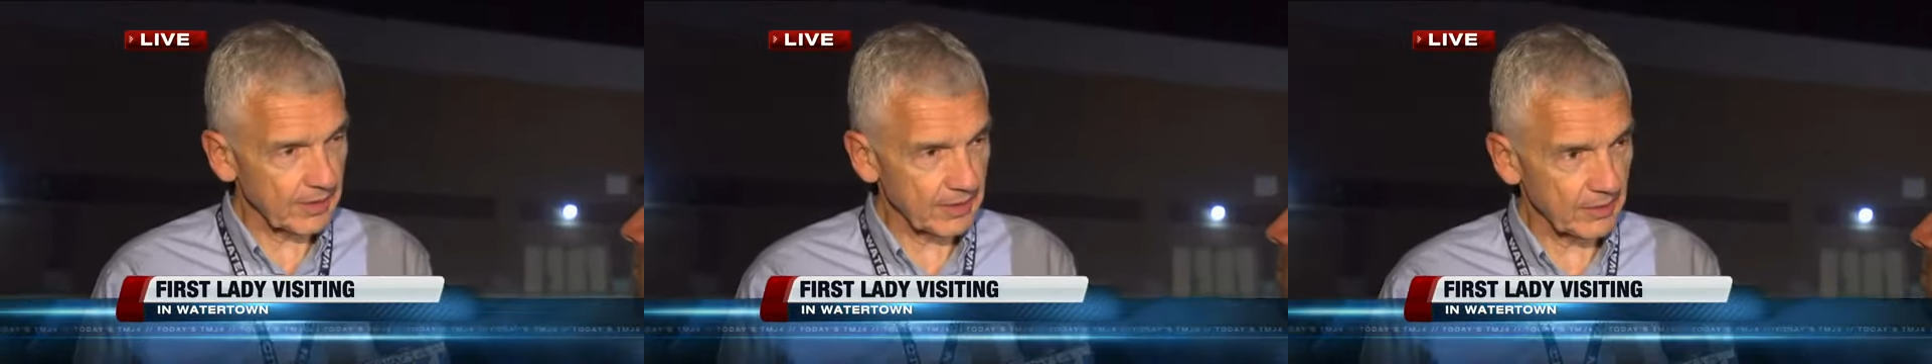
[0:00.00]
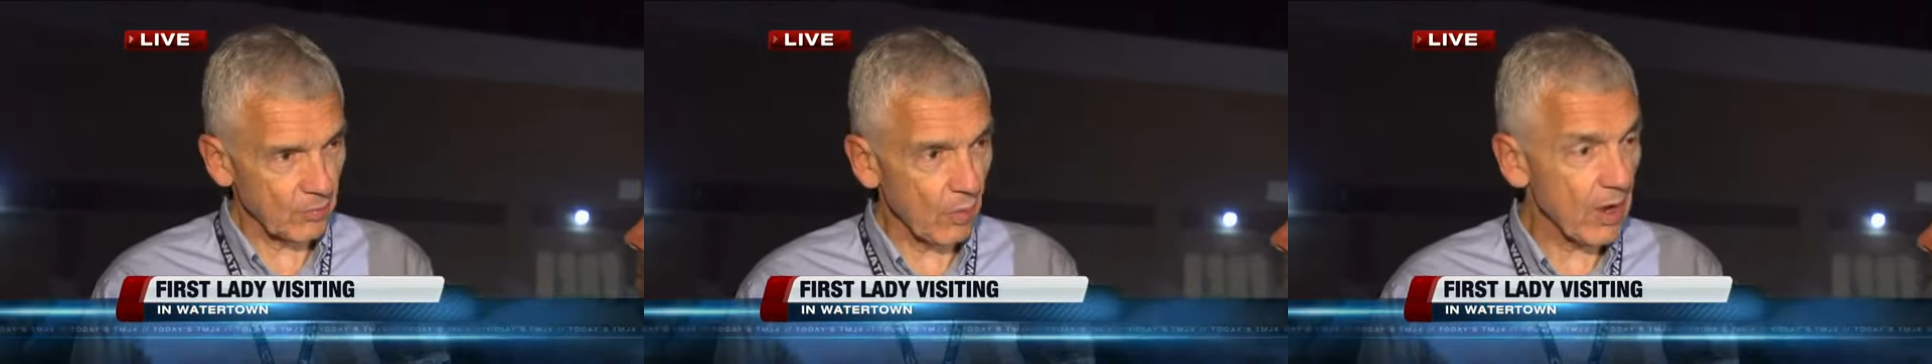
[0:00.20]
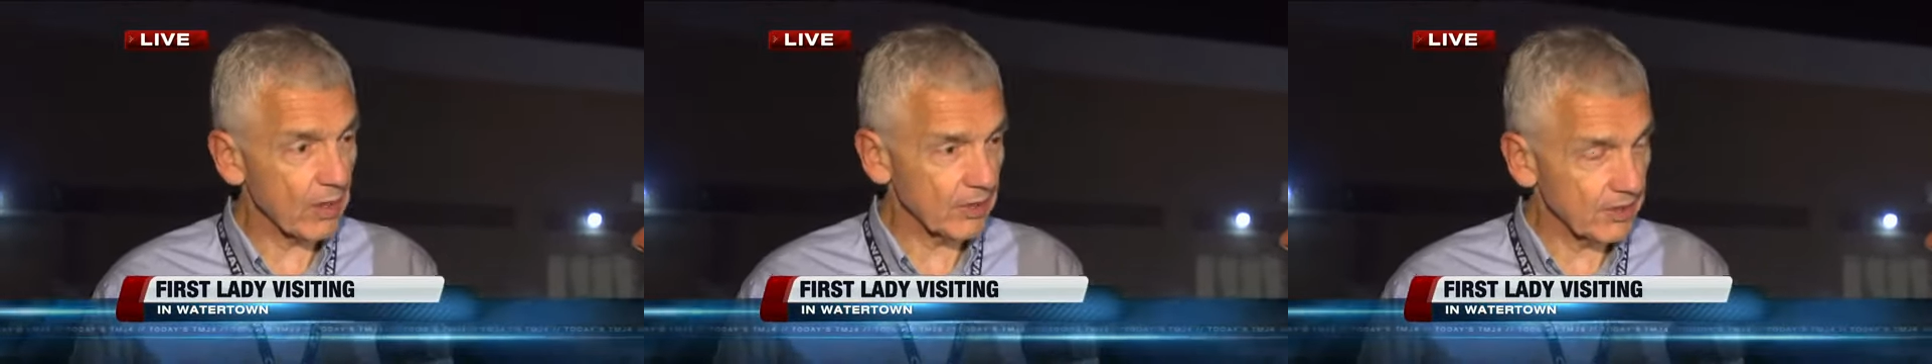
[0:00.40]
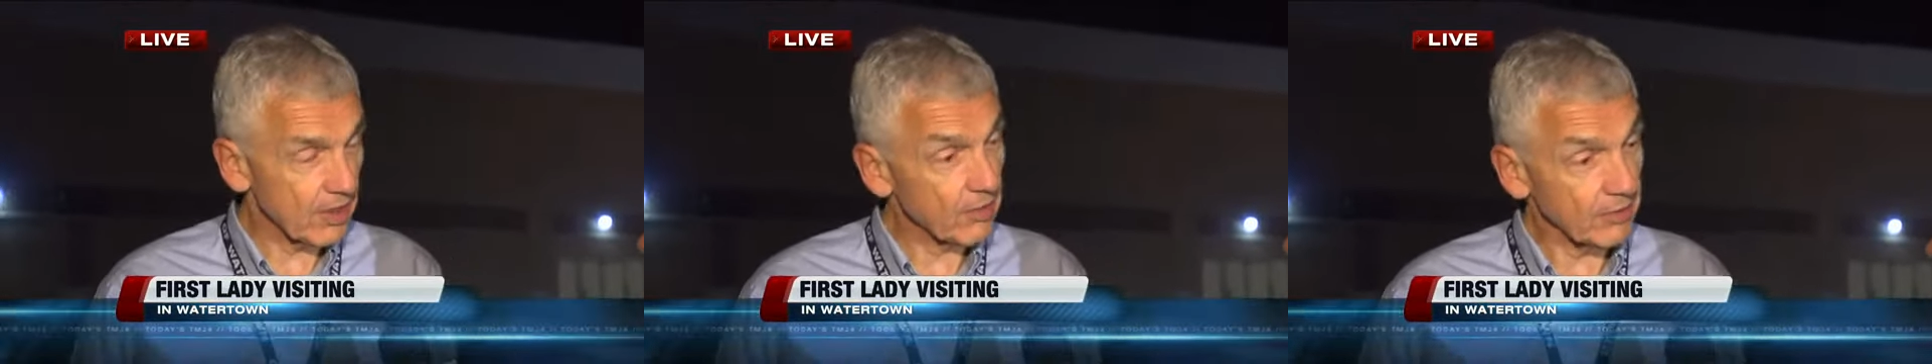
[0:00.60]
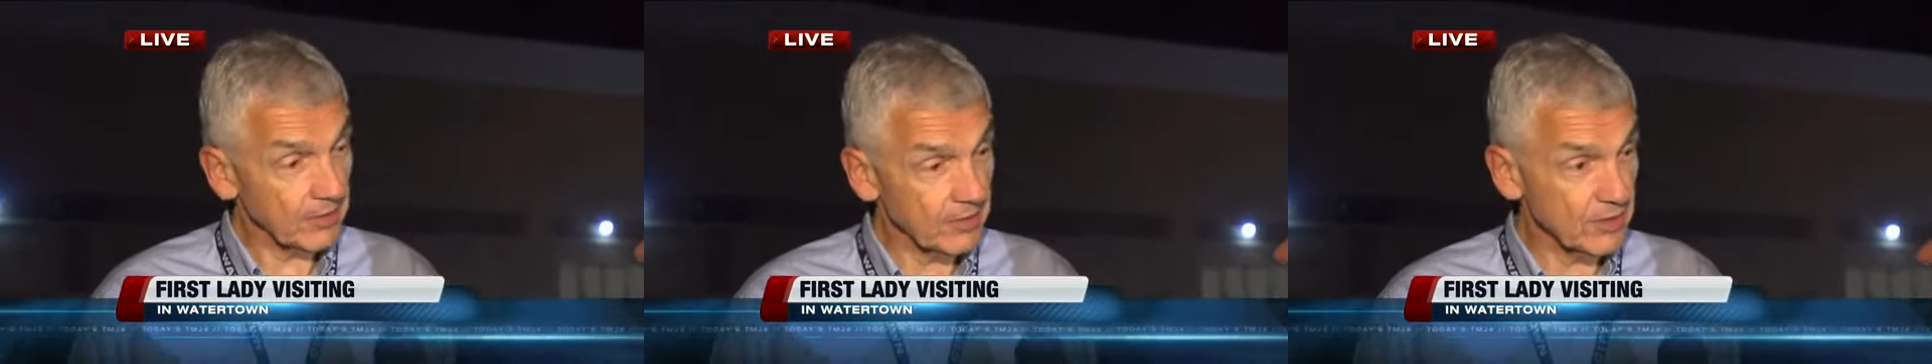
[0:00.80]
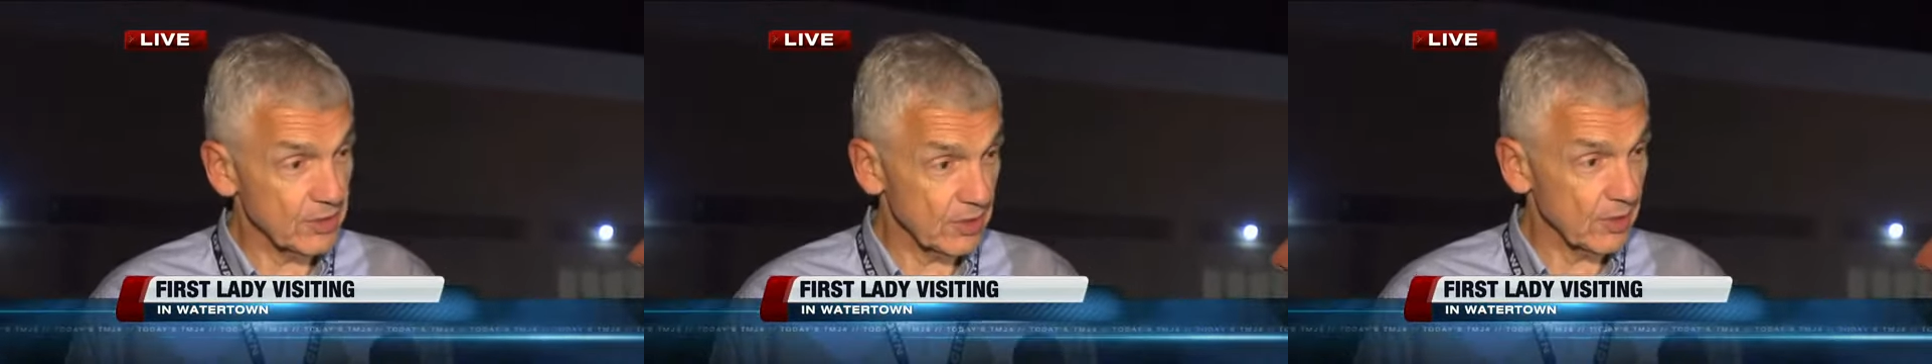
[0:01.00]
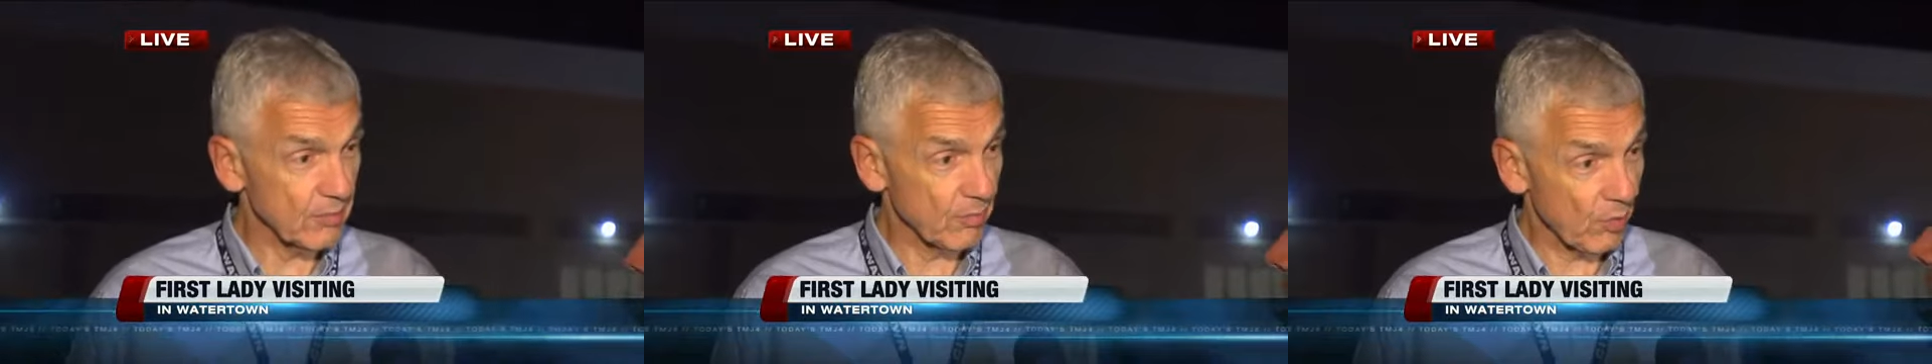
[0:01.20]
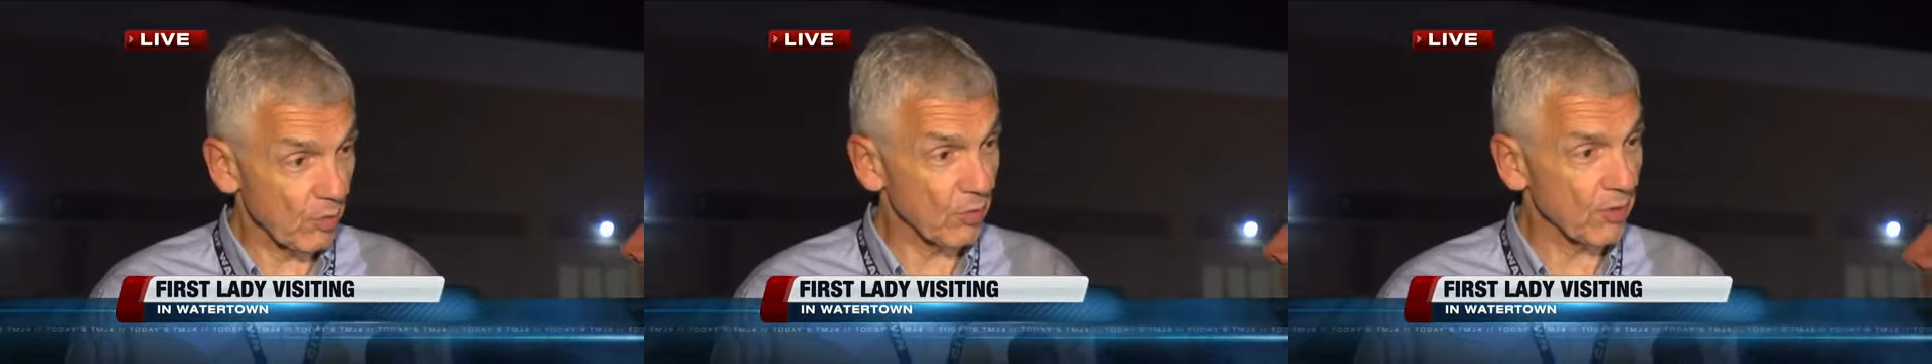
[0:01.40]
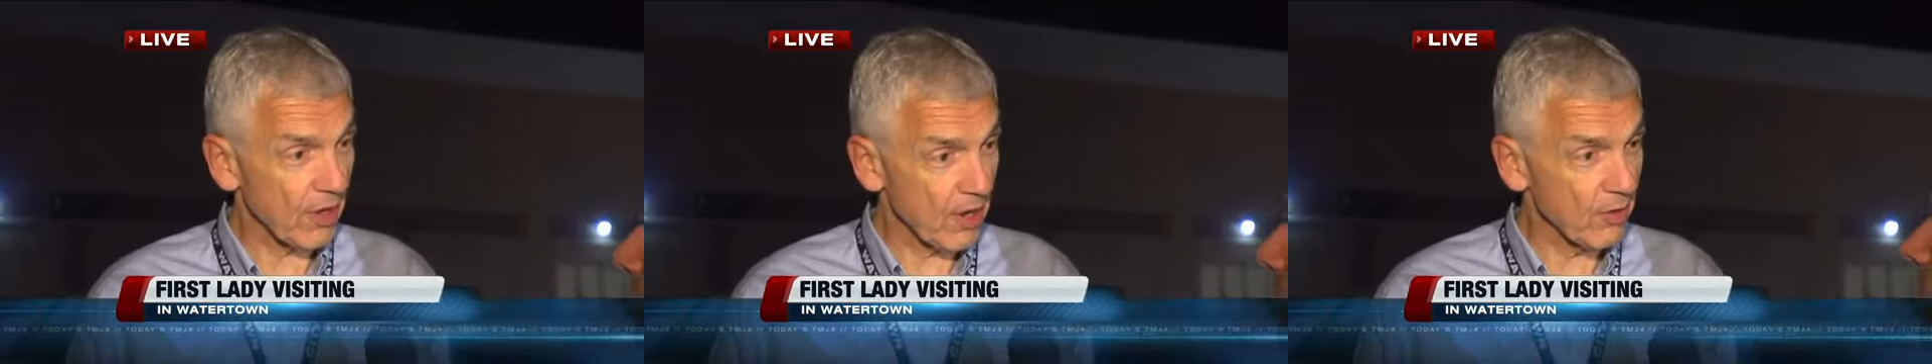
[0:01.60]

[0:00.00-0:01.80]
and, and Watertown is in both